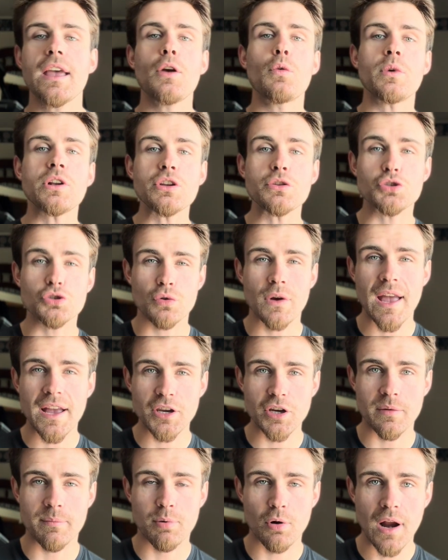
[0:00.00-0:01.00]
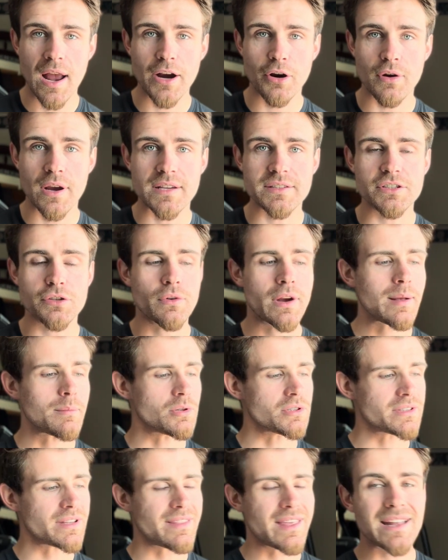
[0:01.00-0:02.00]
When you track your progress, you're able
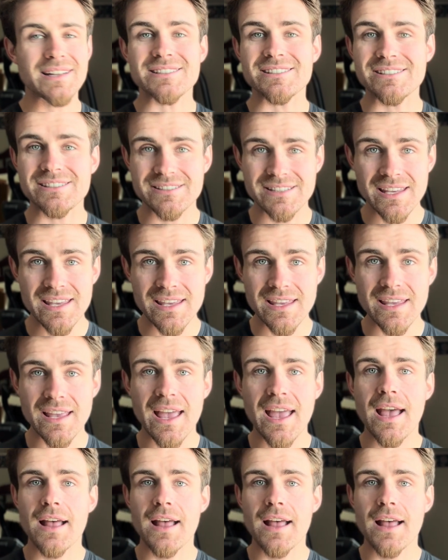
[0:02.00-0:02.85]
to then see,